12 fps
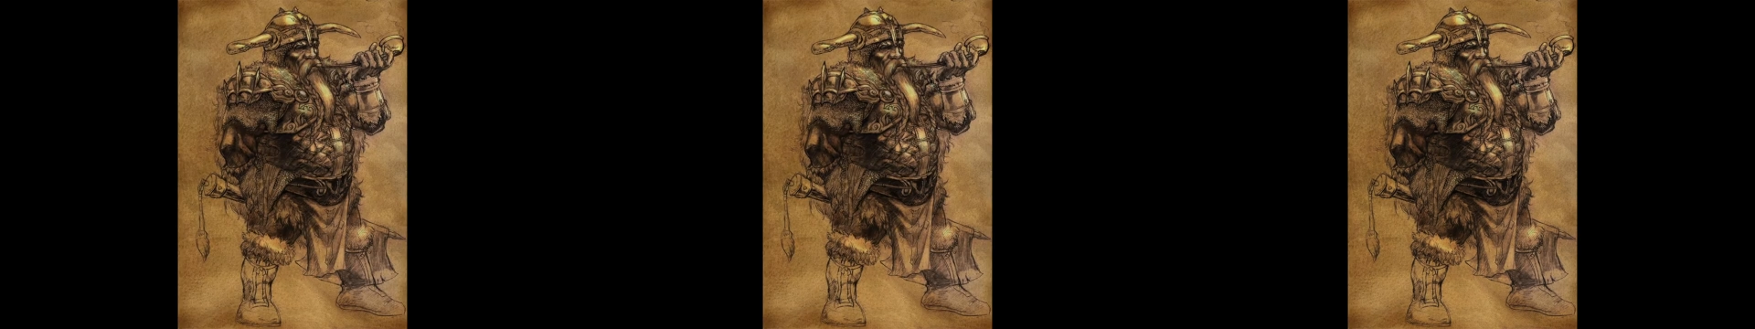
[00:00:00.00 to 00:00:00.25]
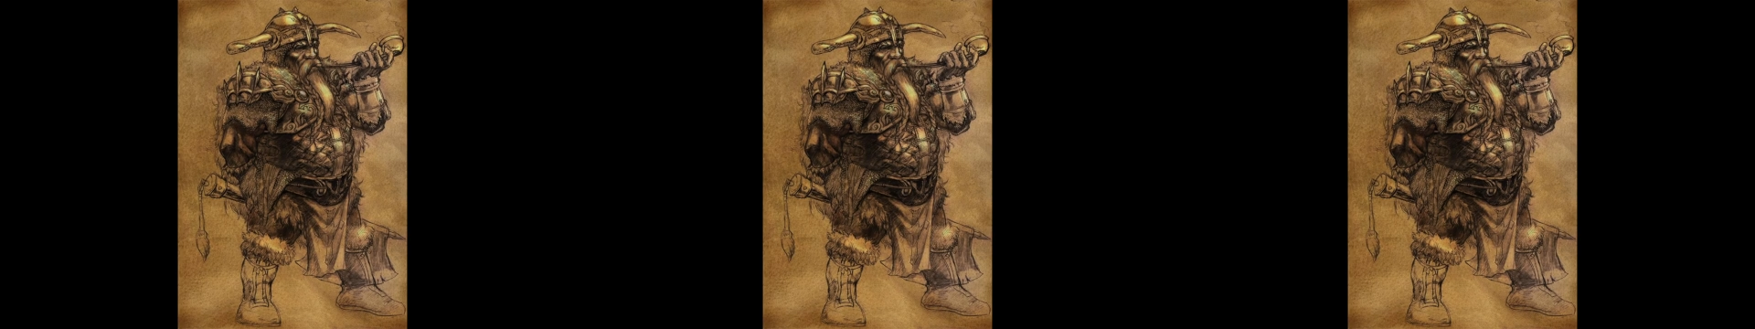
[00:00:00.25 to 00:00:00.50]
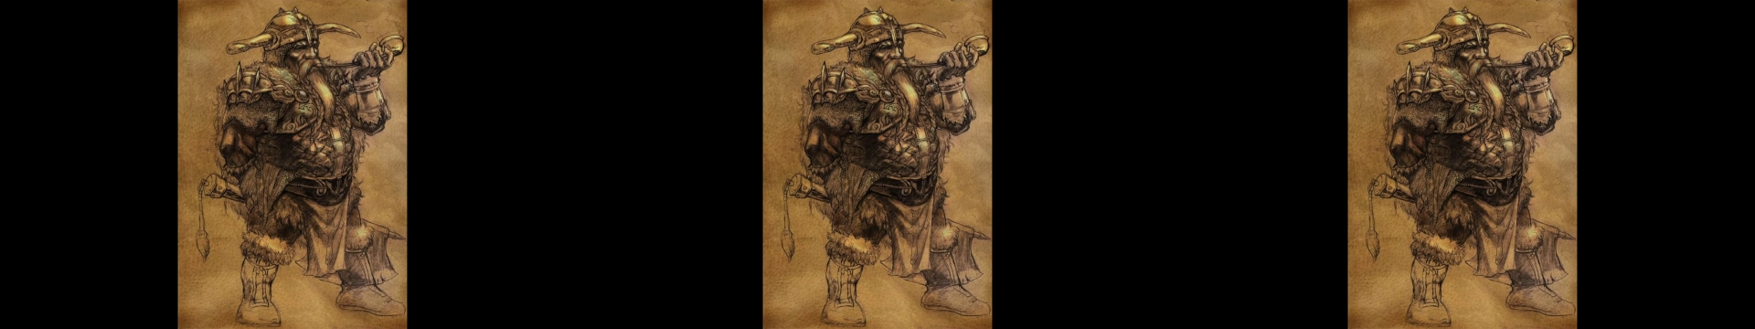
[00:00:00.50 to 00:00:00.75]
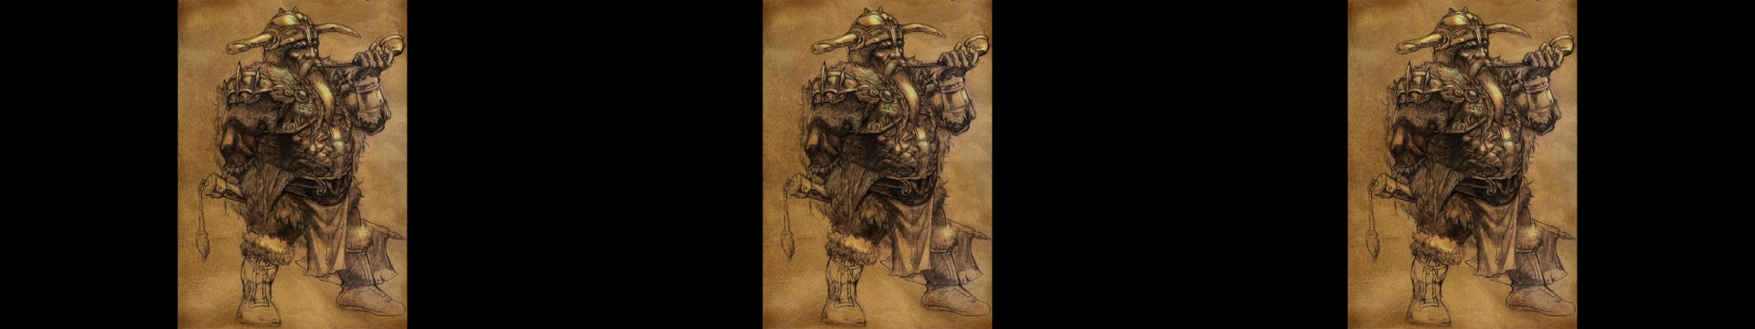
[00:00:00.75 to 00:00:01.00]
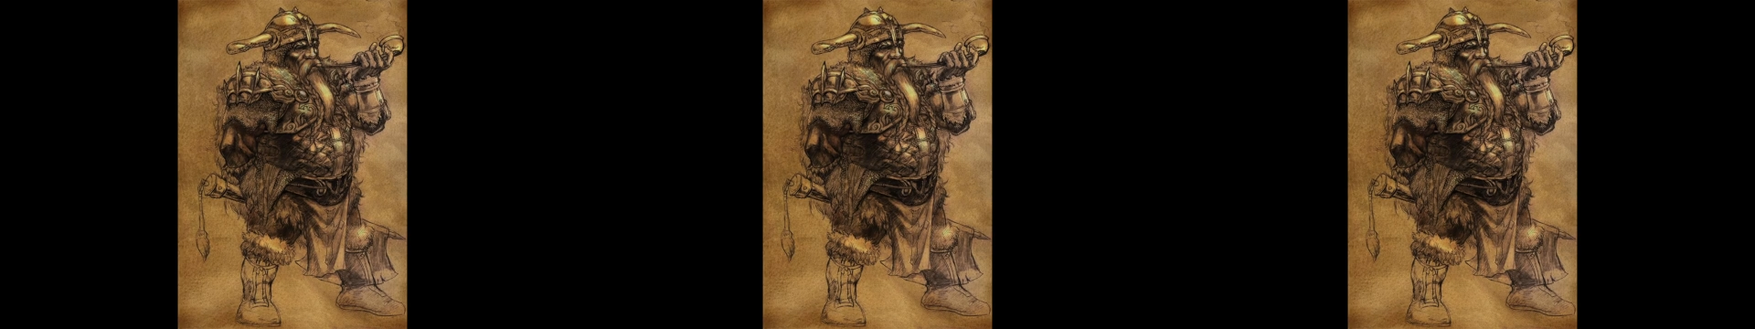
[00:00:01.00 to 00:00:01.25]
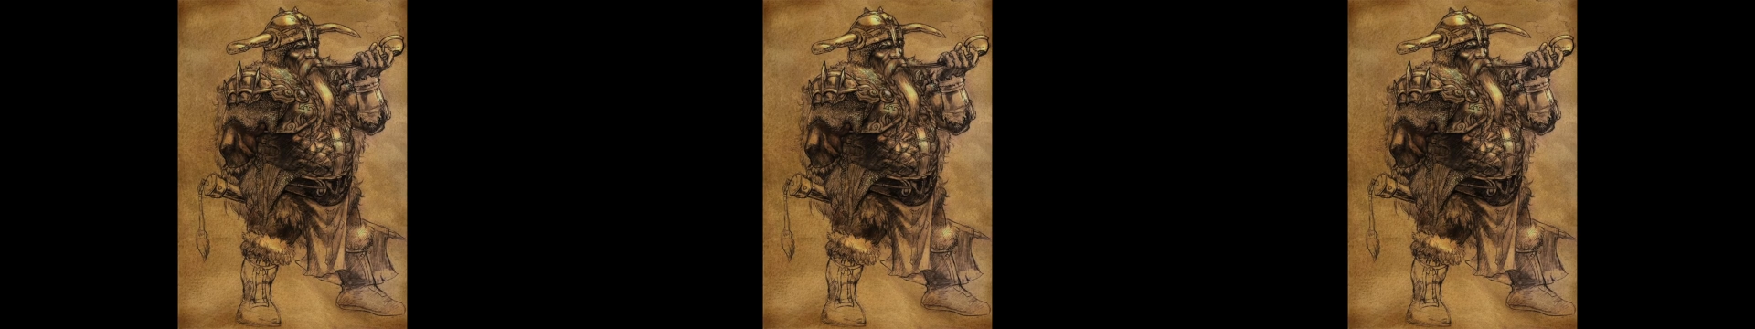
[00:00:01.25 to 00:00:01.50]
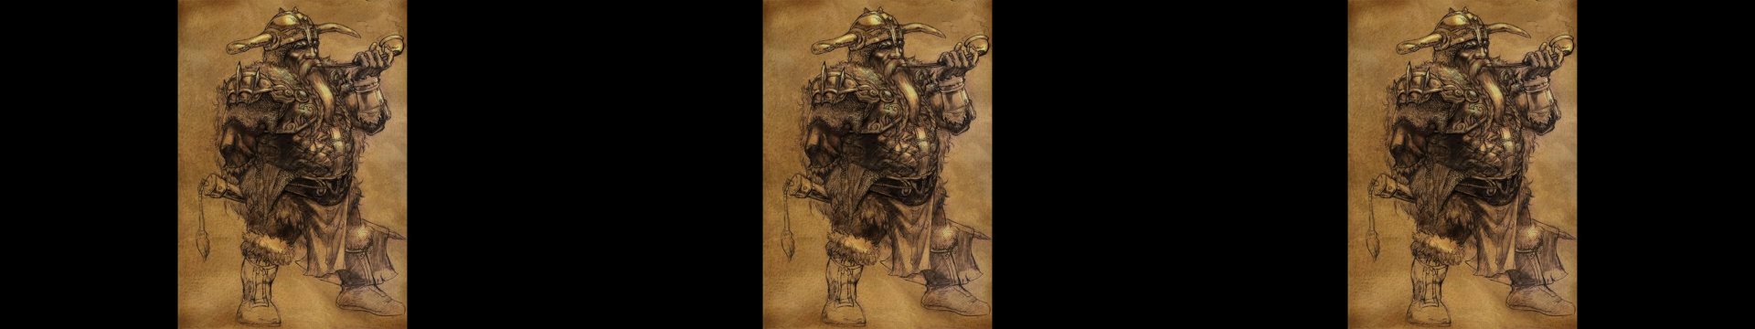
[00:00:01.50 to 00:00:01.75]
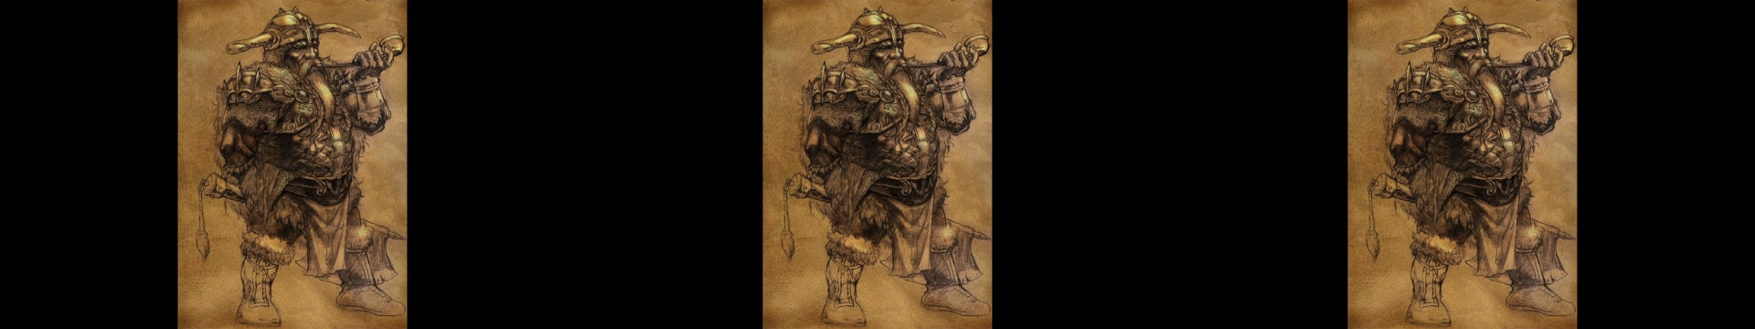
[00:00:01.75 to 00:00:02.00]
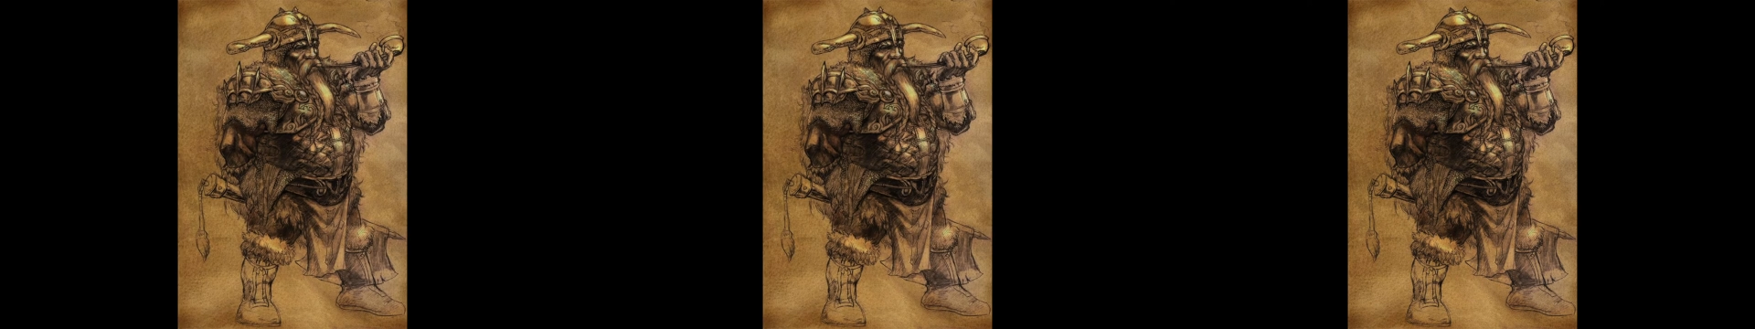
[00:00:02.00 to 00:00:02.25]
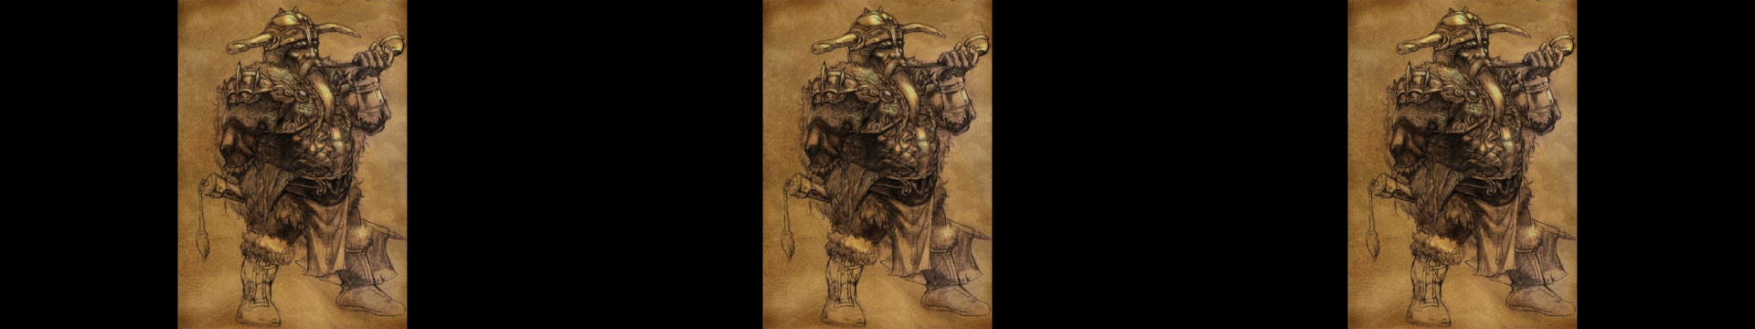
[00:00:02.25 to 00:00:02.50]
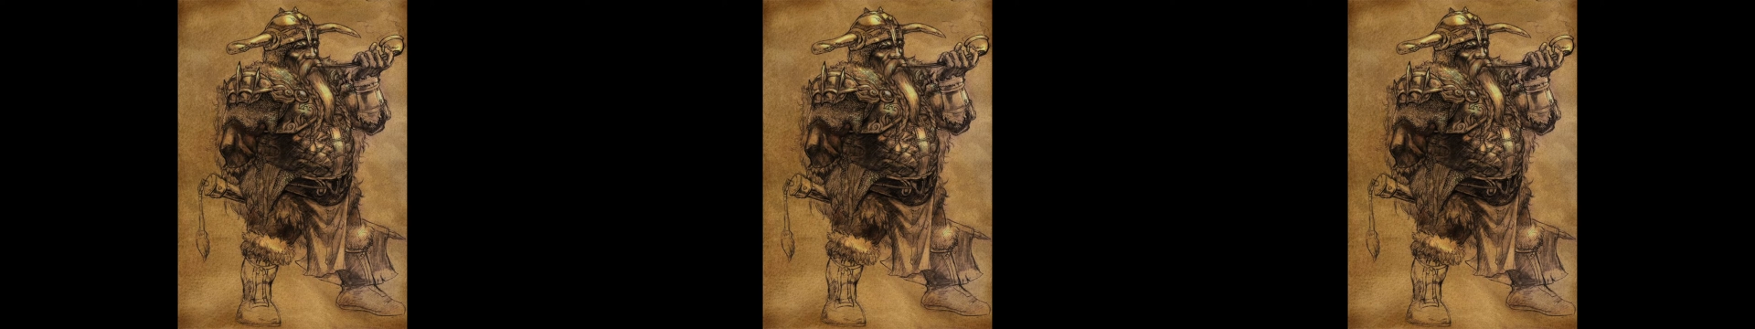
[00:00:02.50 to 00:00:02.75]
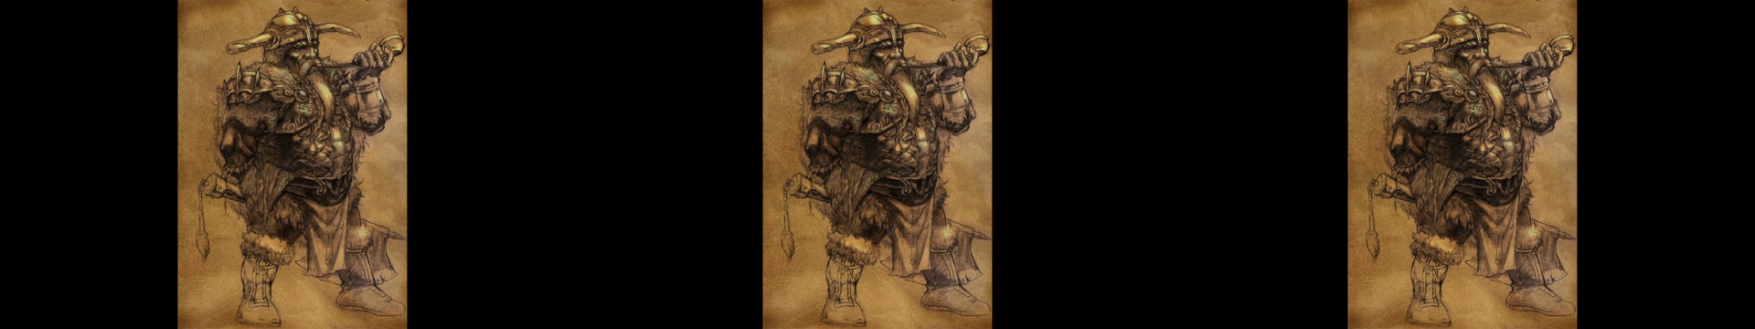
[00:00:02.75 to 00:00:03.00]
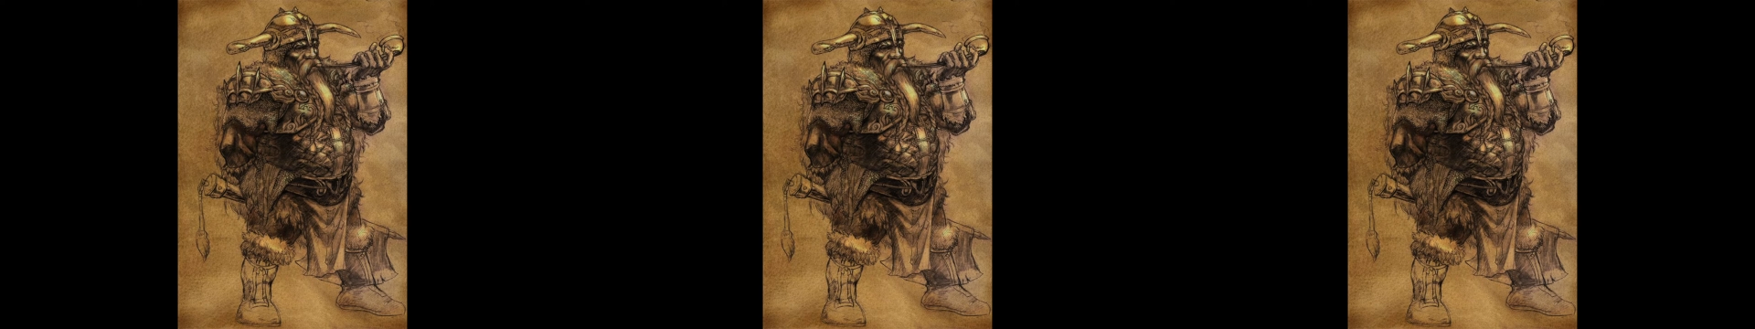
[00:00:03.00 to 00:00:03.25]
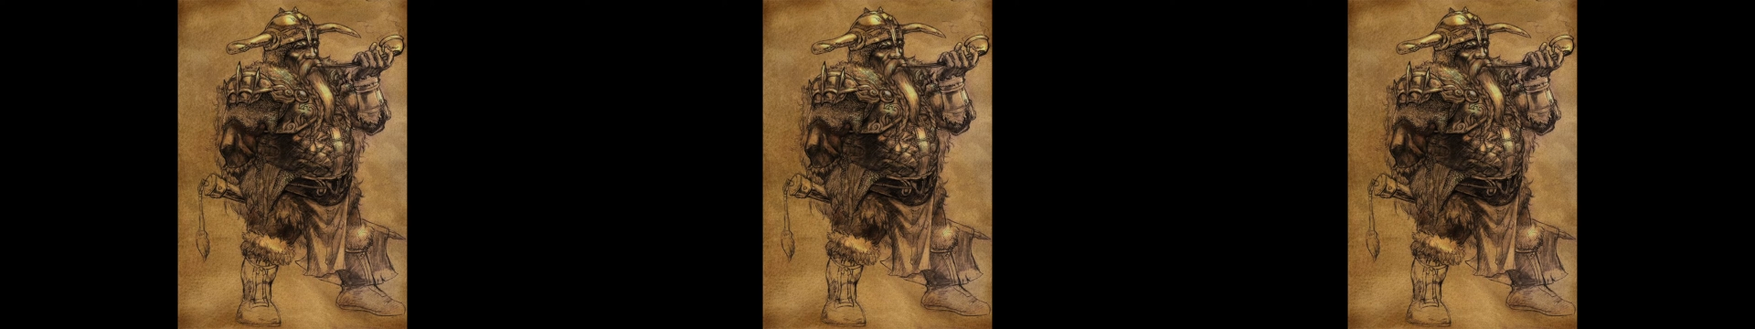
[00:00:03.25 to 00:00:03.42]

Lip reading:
Nobody's mouth can be seen.